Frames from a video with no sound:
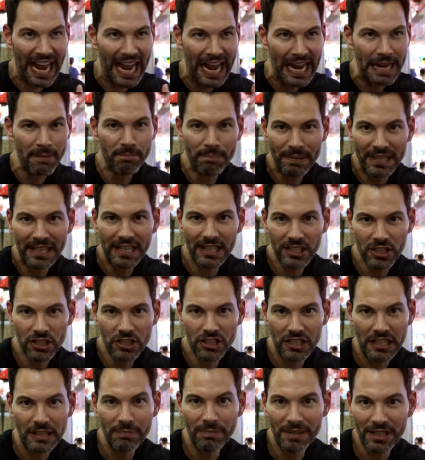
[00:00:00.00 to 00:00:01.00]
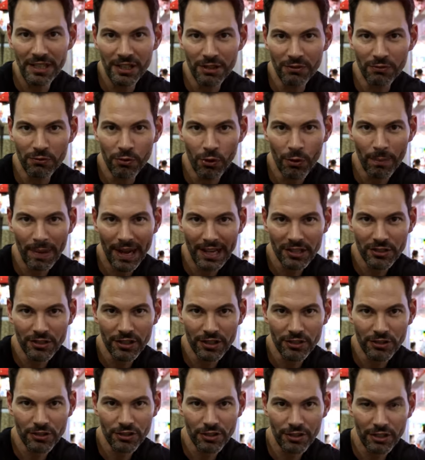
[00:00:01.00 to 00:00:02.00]
APS-C medium format
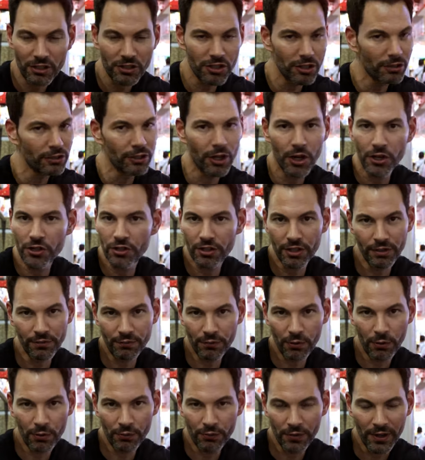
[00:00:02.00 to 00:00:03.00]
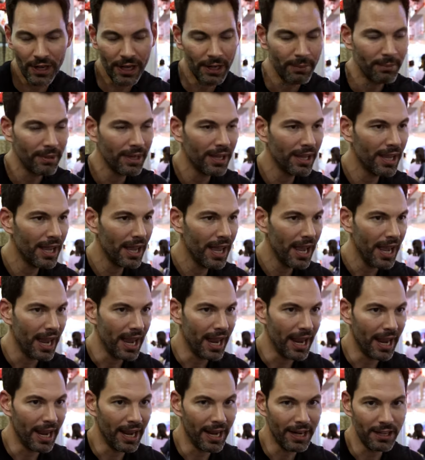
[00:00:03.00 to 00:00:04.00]
sensor. It's still larger than full frame
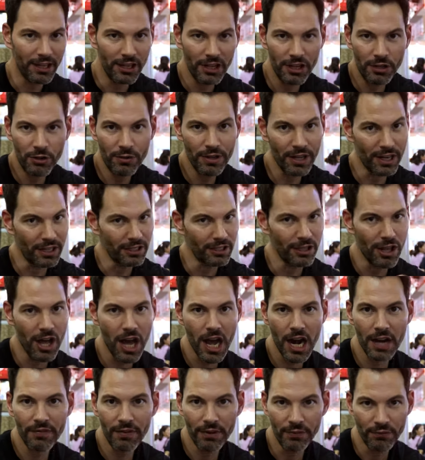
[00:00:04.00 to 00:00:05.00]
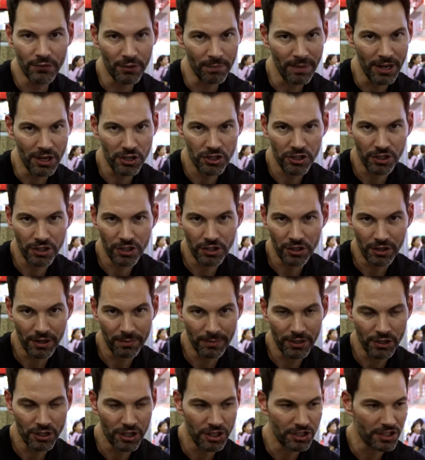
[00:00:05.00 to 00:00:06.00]
and you get a lot of information in
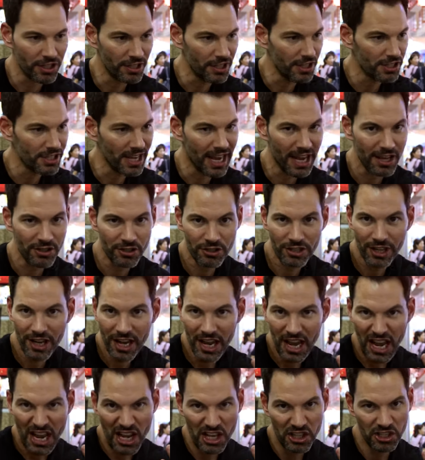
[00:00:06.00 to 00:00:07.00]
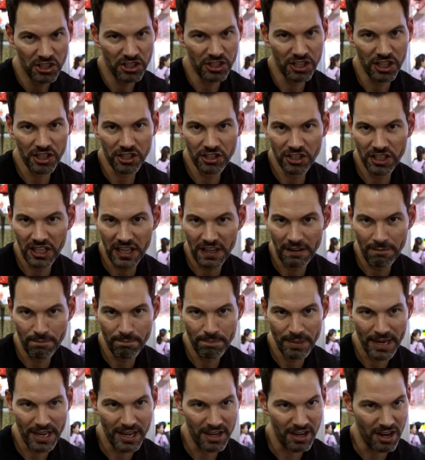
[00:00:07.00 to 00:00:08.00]
your images and this has
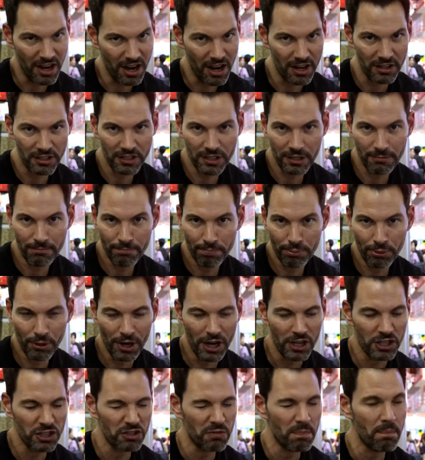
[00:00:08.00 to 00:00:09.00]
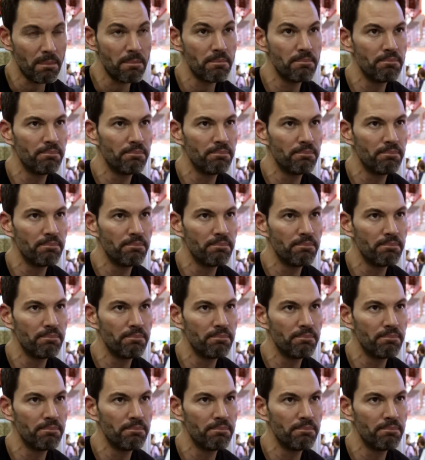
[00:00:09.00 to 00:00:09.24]
16-bit uncompressed,